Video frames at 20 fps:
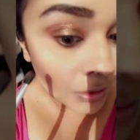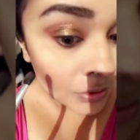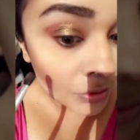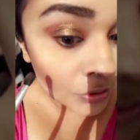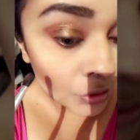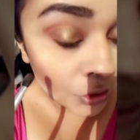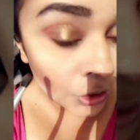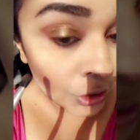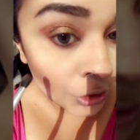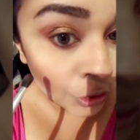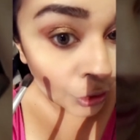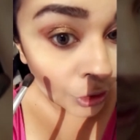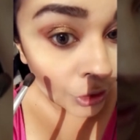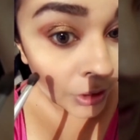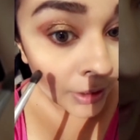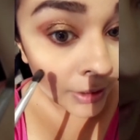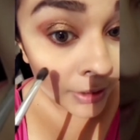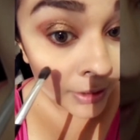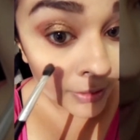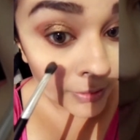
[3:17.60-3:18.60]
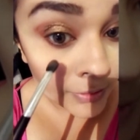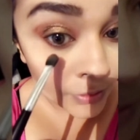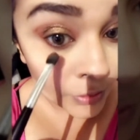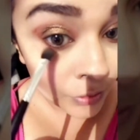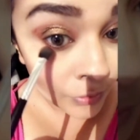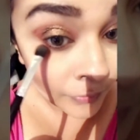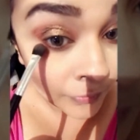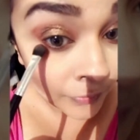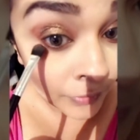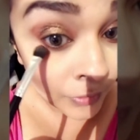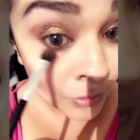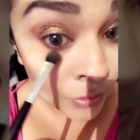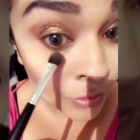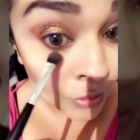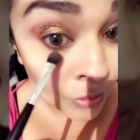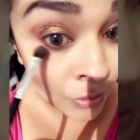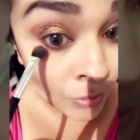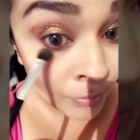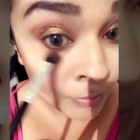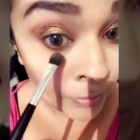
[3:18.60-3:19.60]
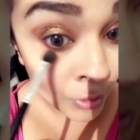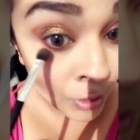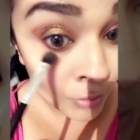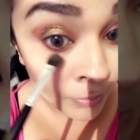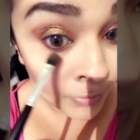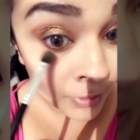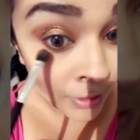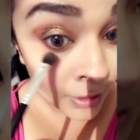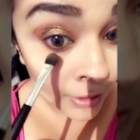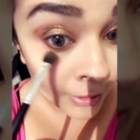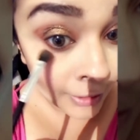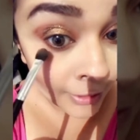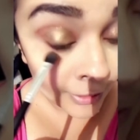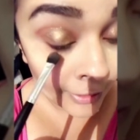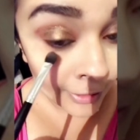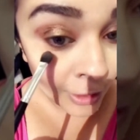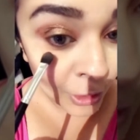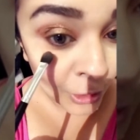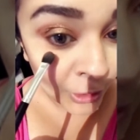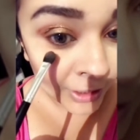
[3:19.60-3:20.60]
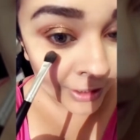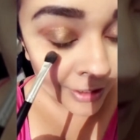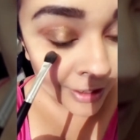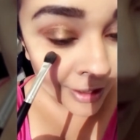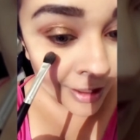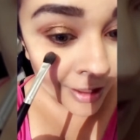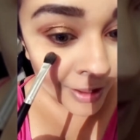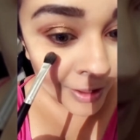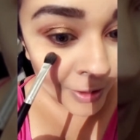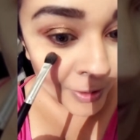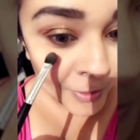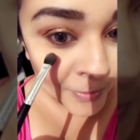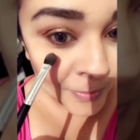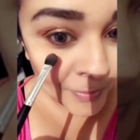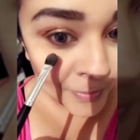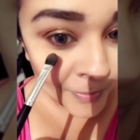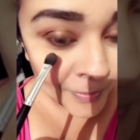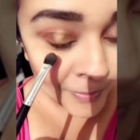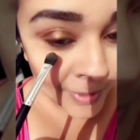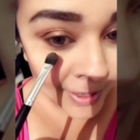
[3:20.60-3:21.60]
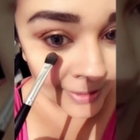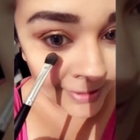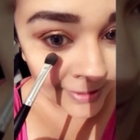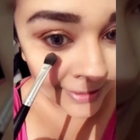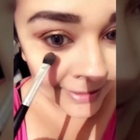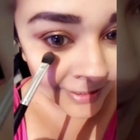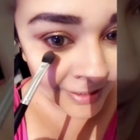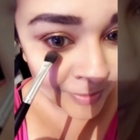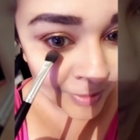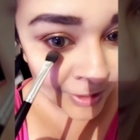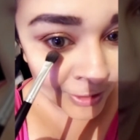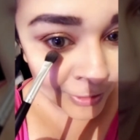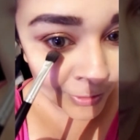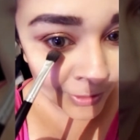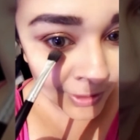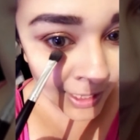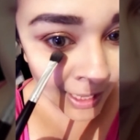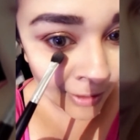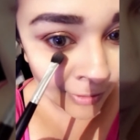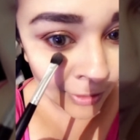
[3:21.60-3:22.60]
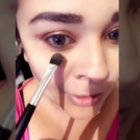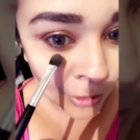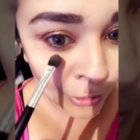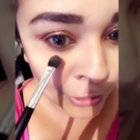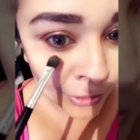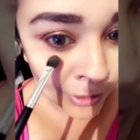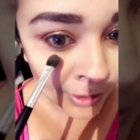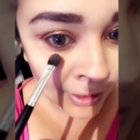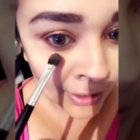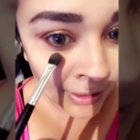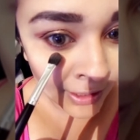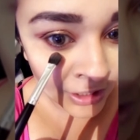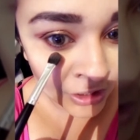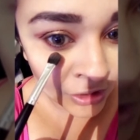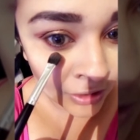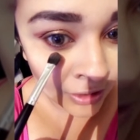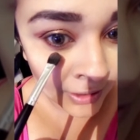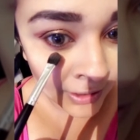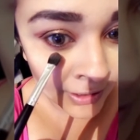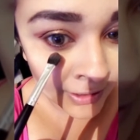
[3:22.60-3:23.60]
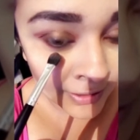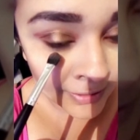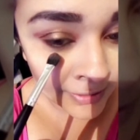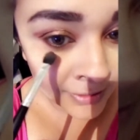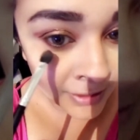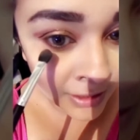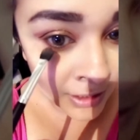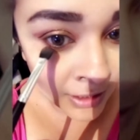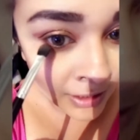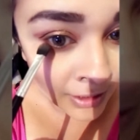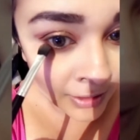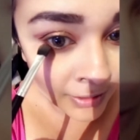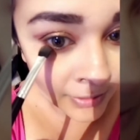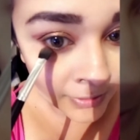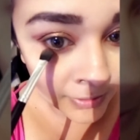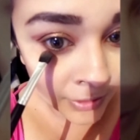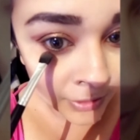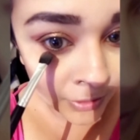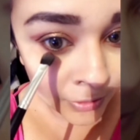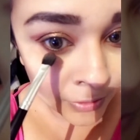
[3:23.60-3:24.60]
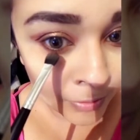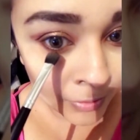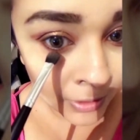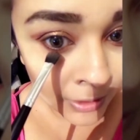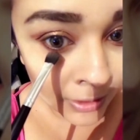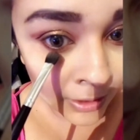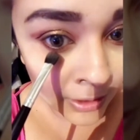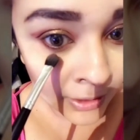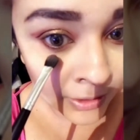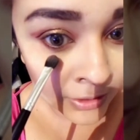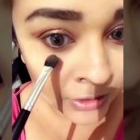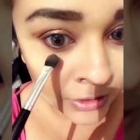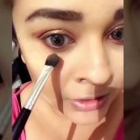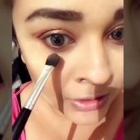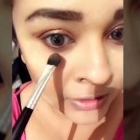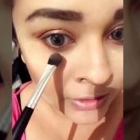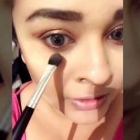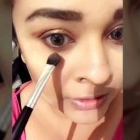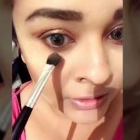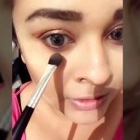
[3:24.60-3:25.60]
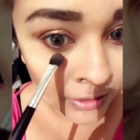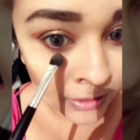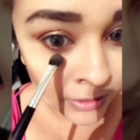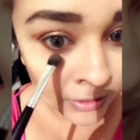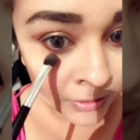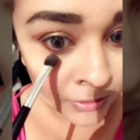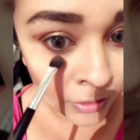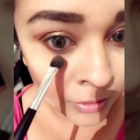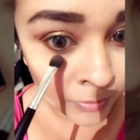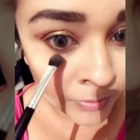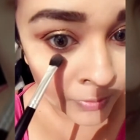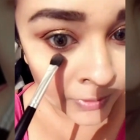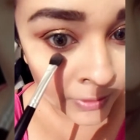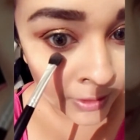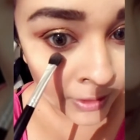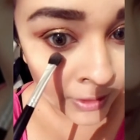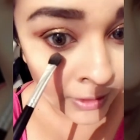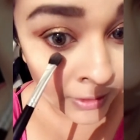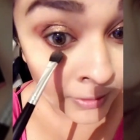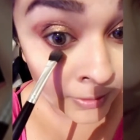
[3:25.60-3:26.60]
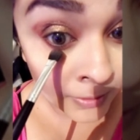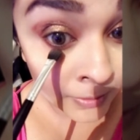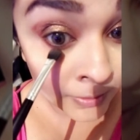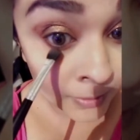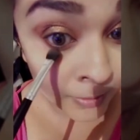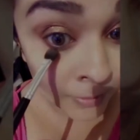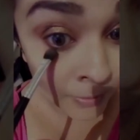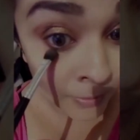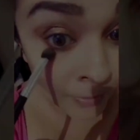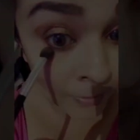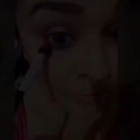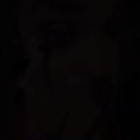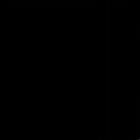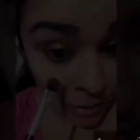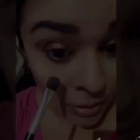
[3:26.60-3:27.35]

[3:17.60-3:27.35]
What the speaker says: So you can do the thickness of your bottom colour line, basically depending on how long your eyelash line is. So my lash stops there, so